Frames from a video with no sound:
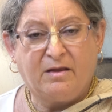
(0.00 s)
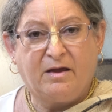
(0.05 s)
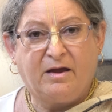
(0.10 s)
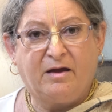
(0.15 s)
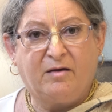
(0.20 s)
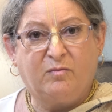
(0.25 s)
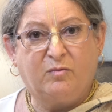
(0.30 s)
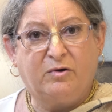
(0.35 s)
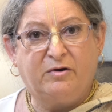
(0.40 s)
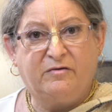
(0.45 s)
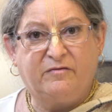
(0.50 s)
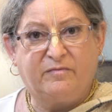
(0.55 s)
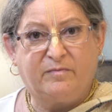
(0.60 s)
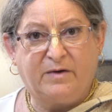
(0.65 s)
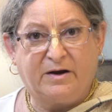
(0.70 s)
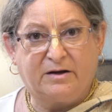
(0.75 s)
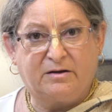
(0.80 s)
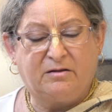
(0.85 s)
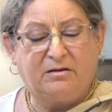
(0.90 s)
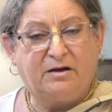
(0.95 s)
and one of
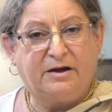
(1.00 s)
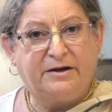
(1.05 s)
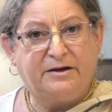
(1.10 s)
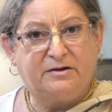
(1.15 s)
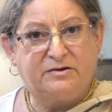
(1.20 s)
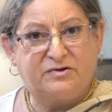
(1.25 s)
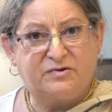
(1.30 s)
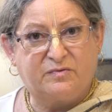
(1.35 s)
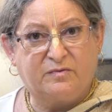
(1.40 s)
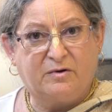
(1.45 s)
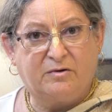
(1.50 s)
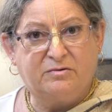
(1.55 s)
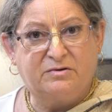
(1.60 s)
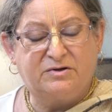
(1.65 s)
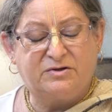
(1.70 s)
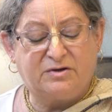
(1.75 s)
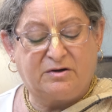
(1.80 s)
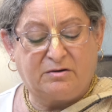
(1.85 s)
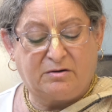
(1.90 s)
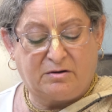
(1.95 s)
my clients
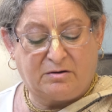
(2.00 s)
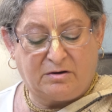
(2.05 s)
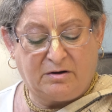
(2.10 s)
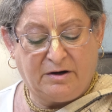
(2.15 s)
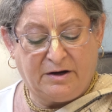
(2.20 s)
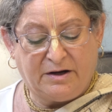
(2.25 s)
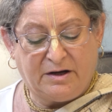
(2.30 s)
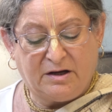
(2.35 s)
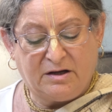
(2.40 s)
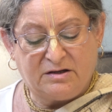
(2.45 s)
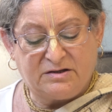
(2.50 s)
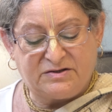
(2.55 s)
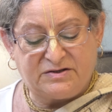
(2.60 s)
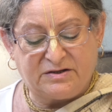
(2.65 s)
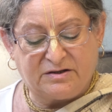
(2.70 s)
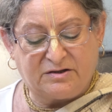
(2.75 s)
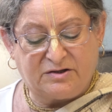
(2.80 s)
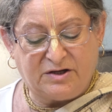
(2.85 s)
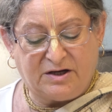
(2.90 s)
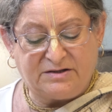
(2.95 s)
wrote to her
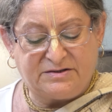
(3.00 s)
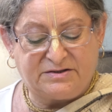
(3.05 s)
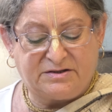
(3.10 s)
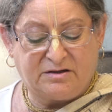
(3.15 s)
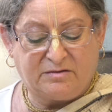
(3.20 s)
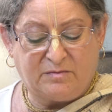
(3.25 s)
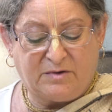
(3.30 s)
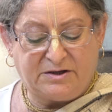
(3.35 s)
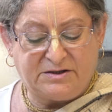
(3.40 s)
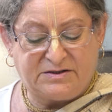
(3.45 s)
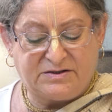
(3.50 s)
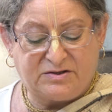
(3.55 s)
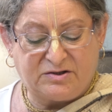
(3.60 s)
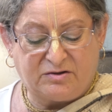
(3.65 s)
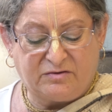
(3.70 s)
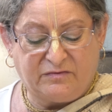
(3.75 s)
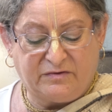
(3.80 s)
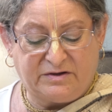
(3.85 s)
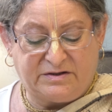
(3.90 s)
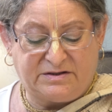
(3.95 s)
suggesting my
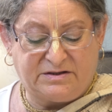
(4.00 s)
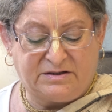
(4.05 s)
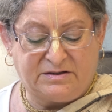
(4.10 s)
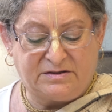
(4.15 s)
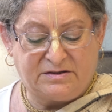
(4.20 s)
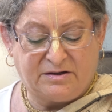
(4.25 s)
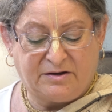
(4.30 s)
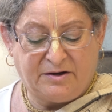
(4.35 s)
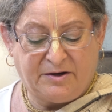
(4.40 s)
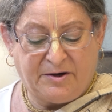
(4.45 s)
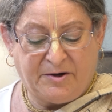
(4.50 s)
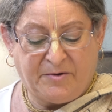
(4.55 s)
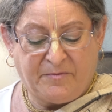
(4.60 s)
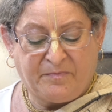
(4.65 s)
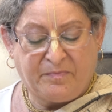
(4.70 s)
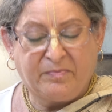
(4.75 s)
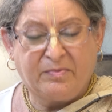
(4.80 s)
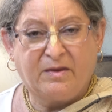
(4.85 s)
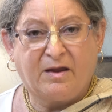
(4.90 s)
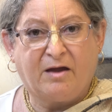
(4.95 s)
services.
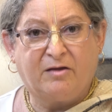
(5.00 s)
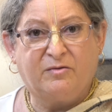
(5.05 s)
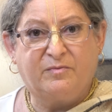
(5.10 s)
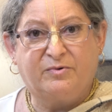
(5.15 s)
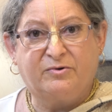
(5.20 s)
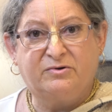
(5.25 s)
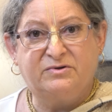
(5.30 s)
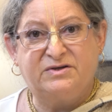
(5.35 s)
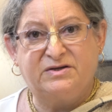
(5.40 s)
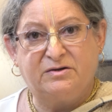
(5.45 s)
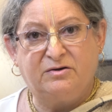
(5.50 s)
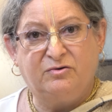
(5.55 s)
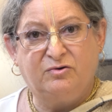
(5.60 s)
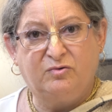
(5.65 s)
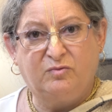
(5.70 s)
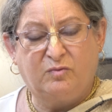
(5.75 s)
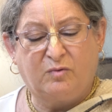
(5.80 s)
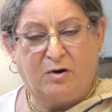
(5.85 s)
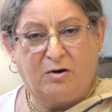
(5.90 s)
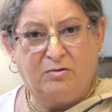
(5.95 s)
And the person
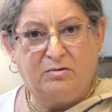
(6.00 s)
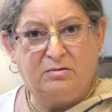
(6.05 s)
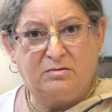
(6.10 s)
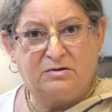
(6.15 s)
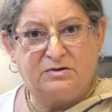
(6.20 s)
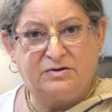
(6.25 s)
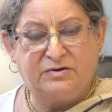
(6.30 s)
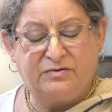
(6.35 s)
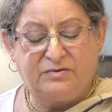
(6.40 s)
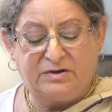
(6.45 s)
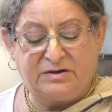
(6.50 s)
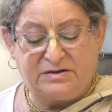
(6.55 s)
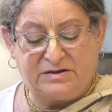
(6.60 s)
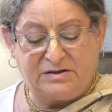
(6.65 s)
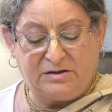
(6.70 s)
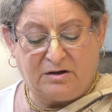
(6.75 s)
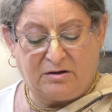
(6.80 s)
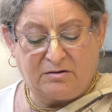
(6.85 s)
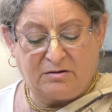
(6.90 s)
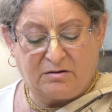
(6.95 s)
who wrote to
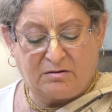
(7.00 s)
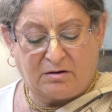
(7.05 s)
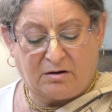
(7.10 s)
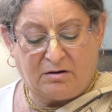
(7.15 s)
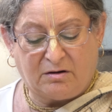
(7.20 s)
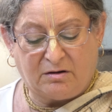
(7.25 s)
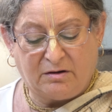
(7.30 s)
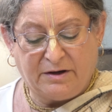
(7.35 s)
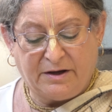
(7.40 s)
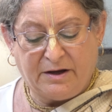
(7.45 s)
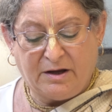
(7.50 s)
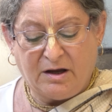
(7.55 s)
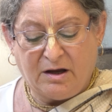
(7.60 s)
this young girl